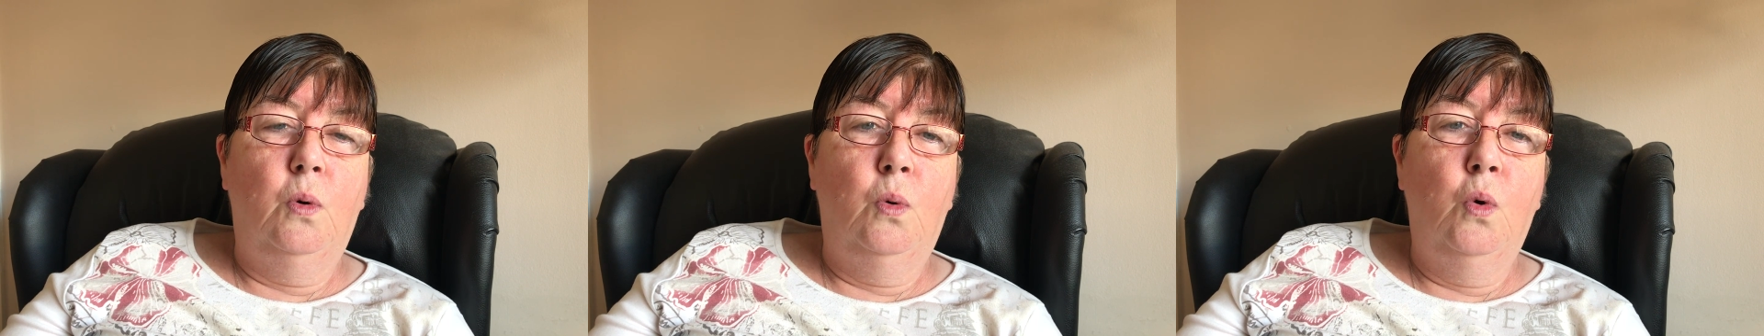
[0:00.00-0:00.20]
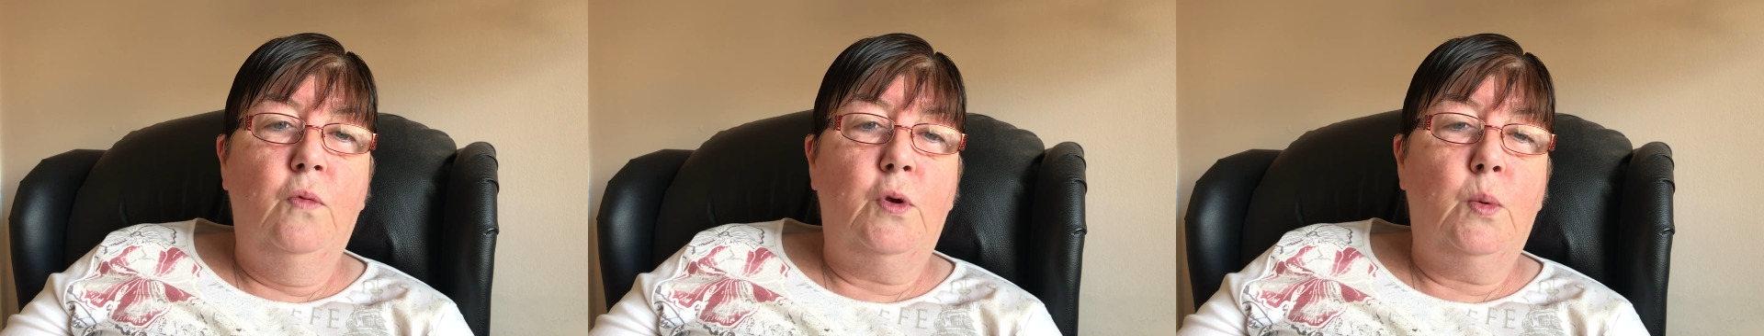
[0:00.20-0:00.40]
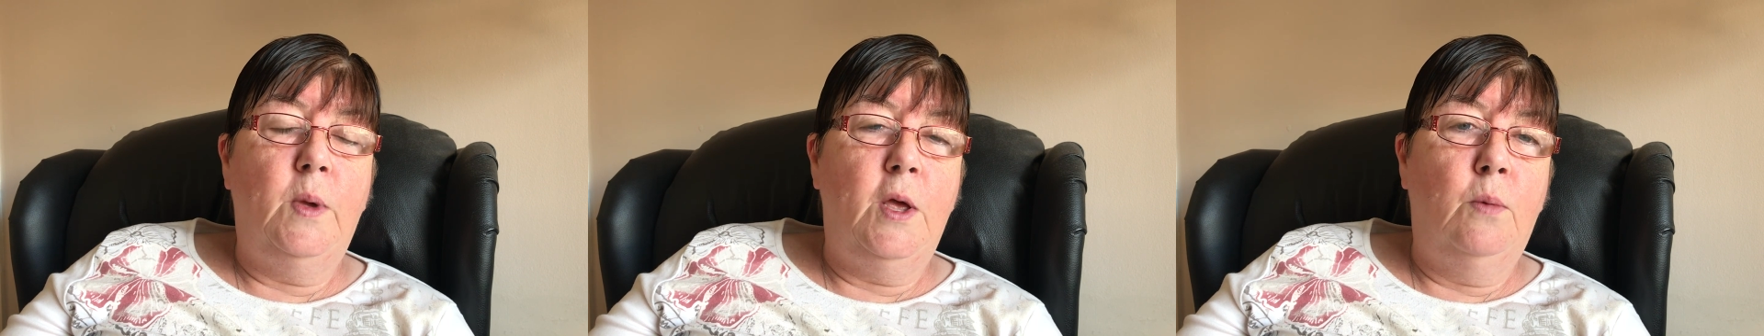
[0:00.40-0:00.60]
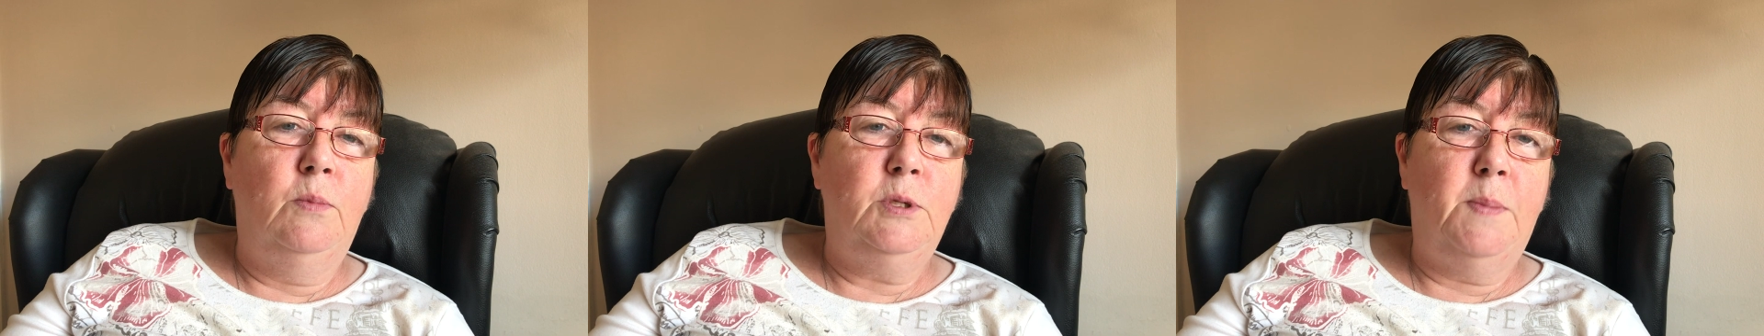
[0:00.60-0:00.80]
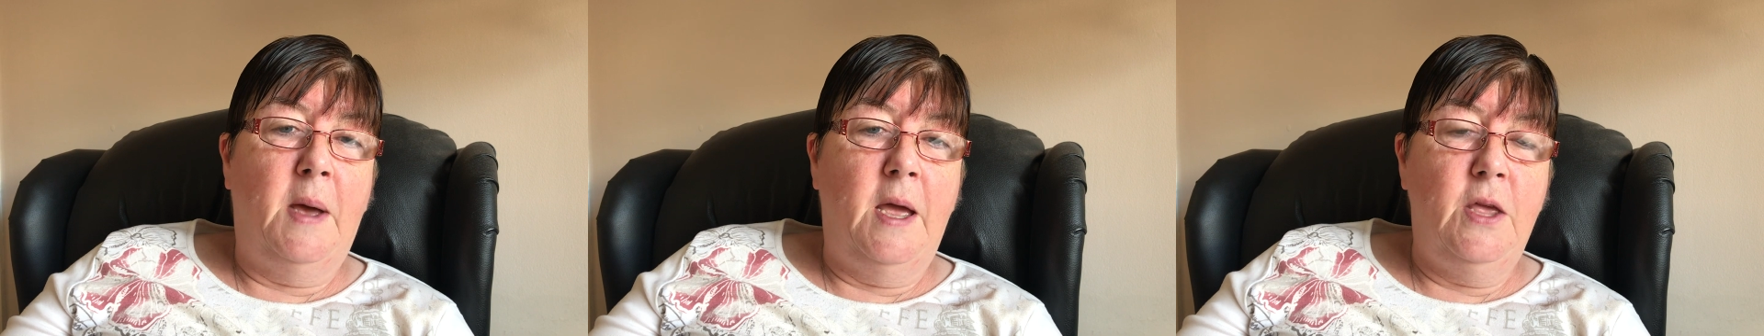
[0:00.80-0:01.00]

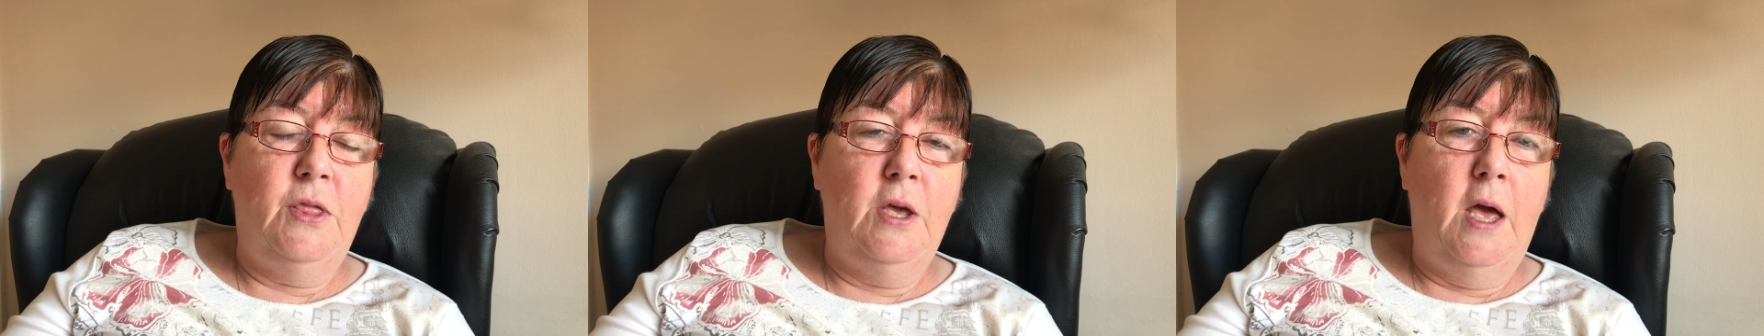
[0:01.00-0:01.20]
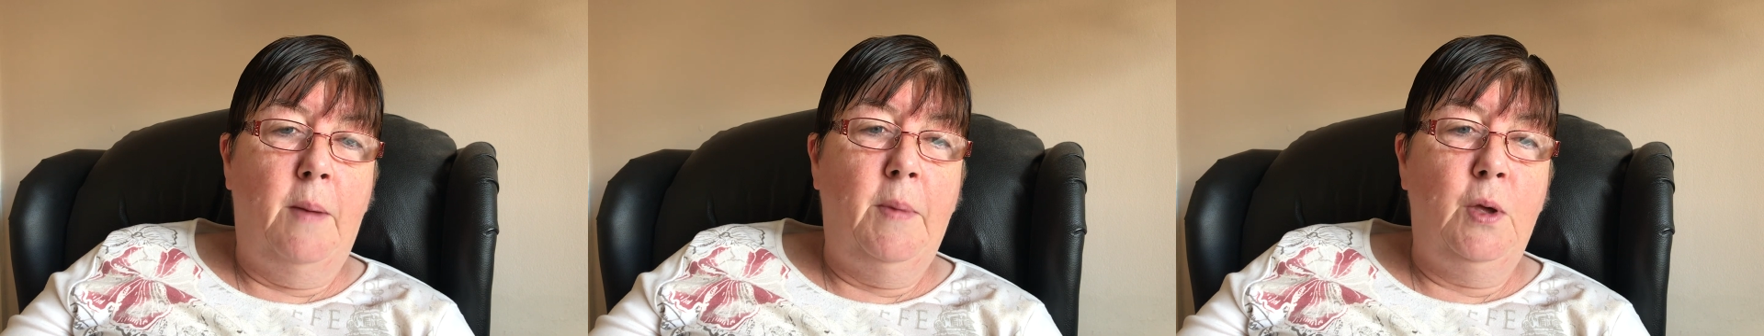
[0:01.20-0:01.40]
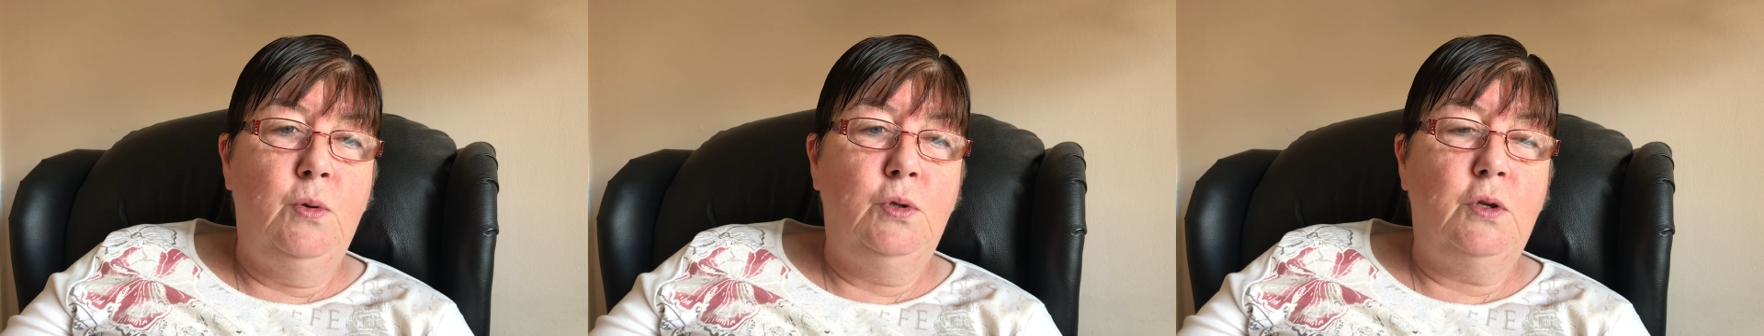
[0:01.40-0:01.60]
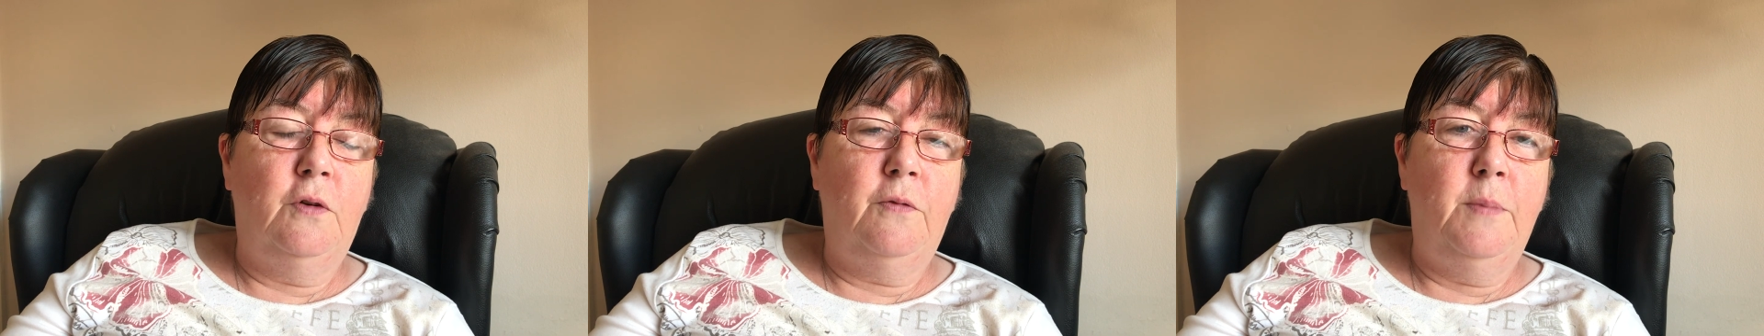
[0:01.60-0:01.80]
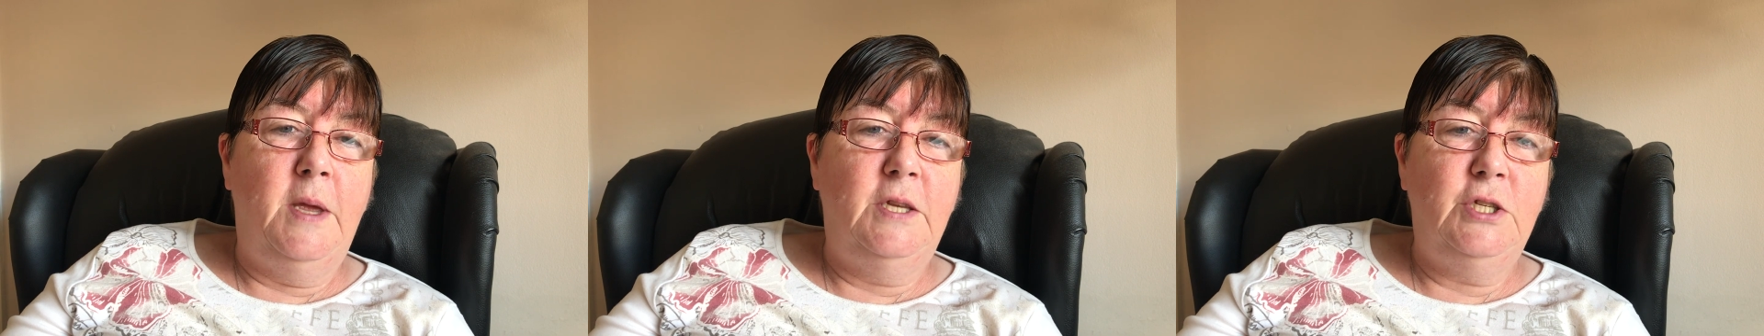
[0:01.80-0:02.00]
overwhelmed by the amount
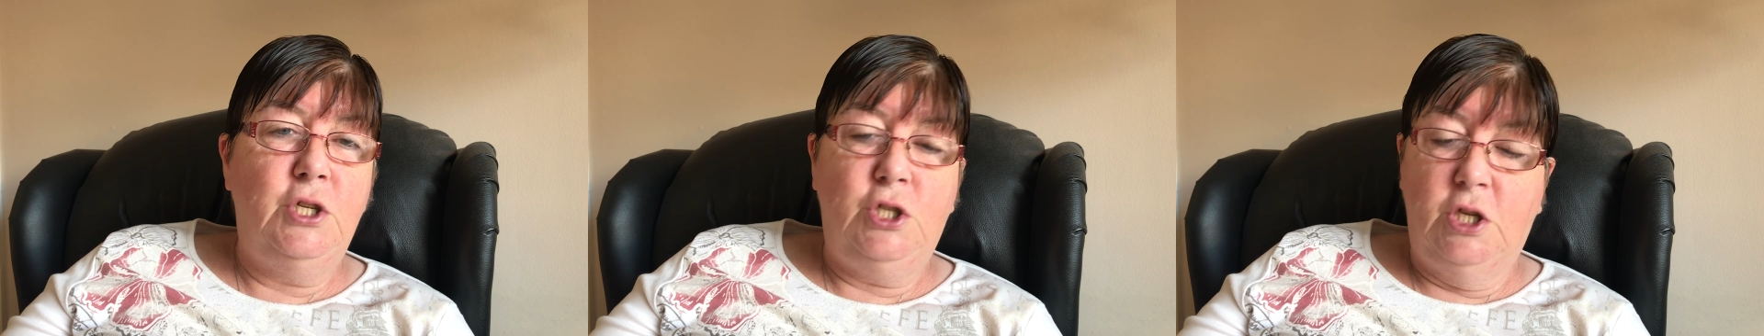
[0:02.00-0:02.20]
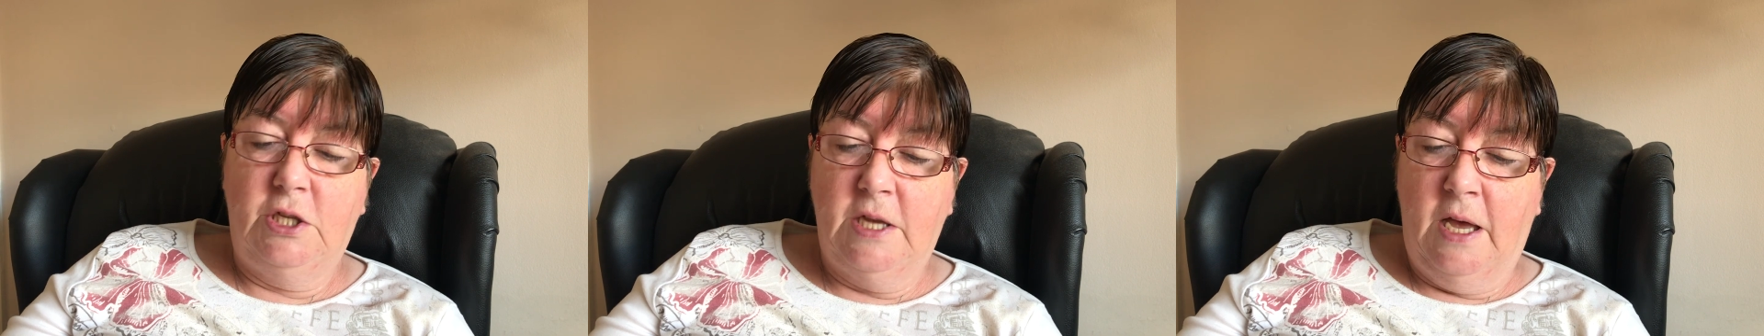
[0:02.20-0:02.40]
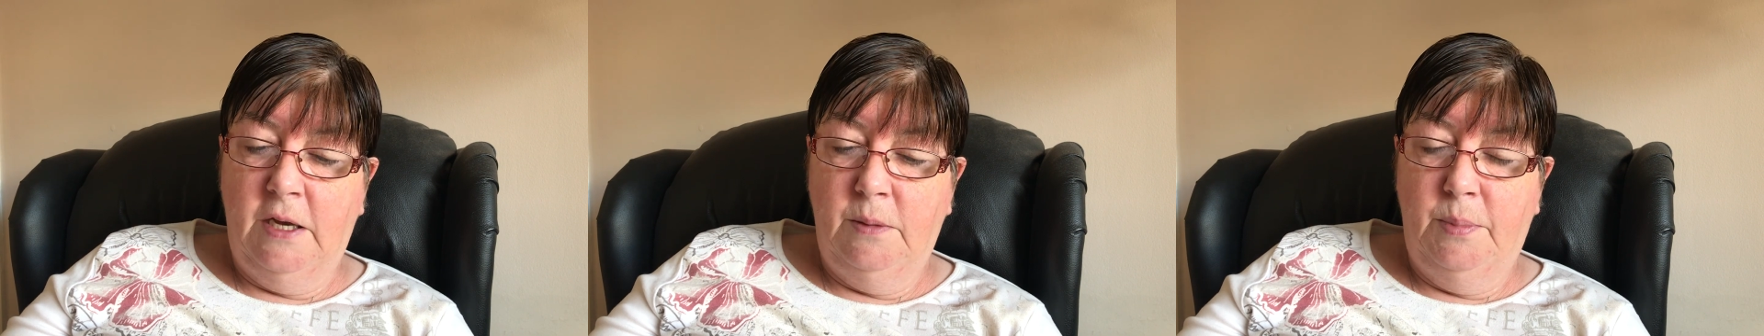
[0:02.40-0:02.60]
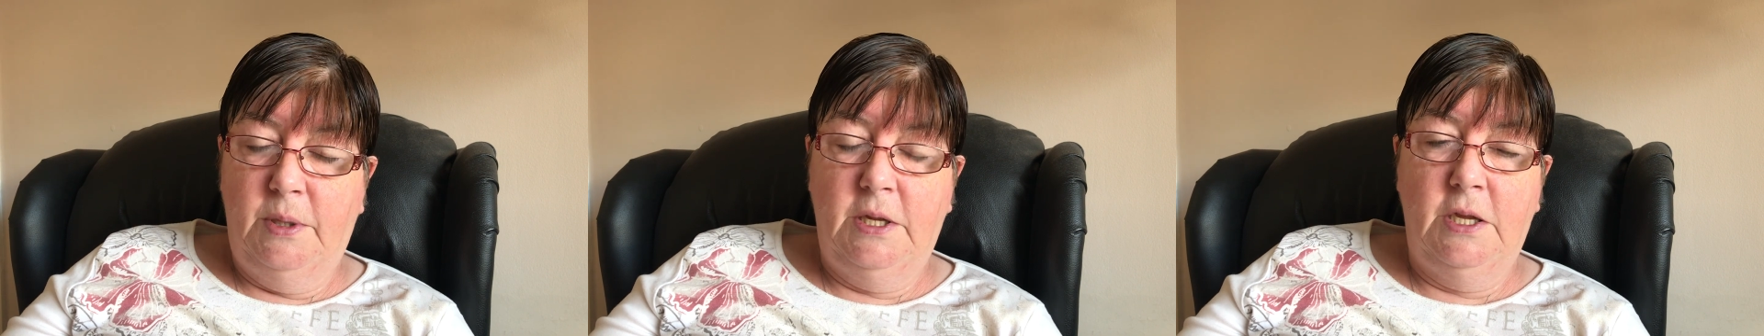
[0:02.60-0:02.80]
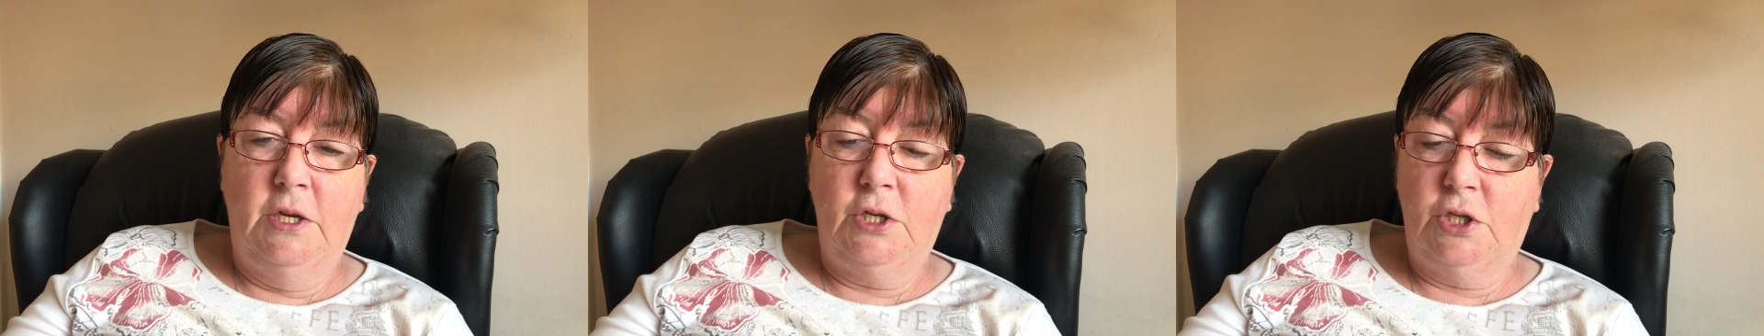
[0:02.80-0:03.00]
of messages and
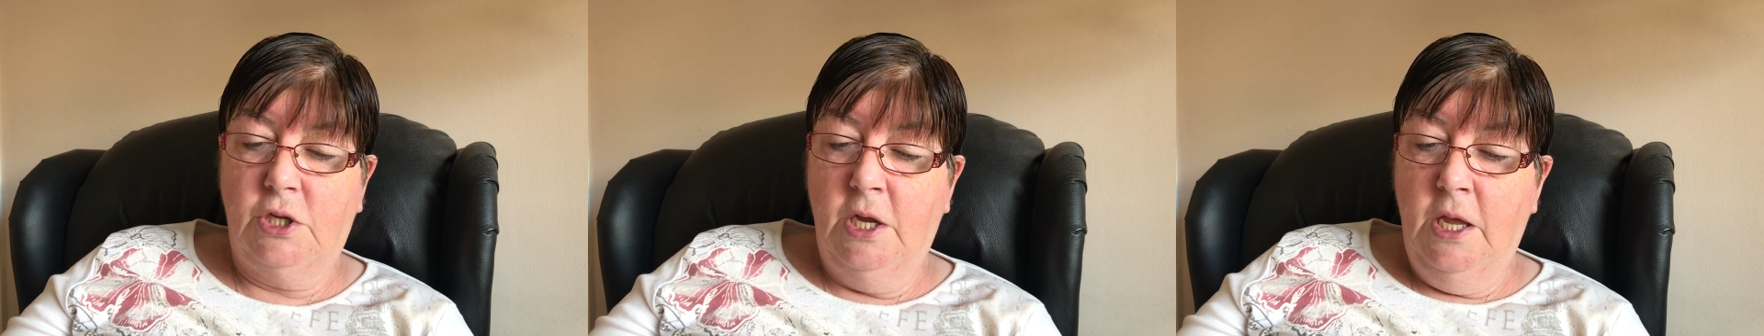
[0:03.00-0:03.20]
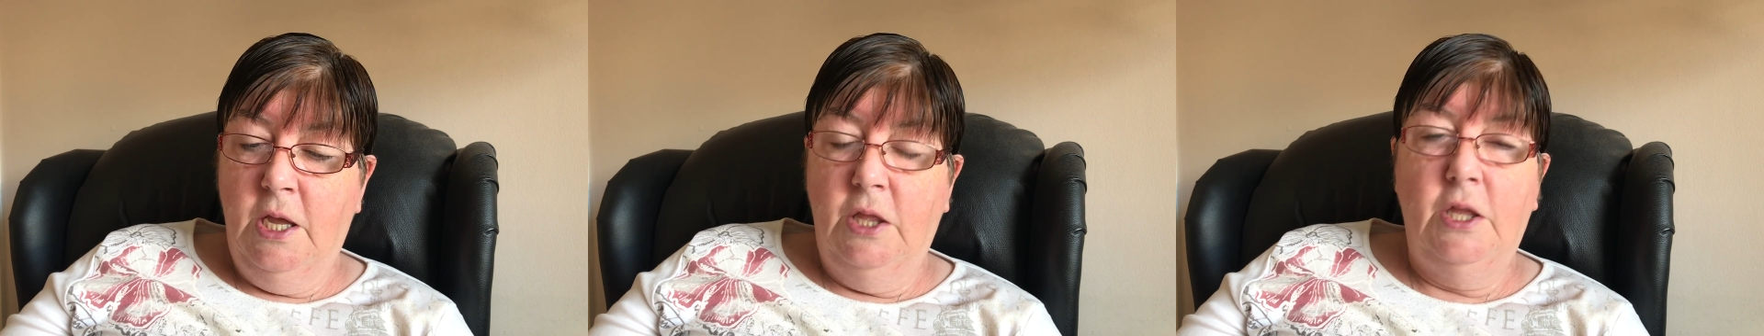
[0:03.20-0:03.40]
prayers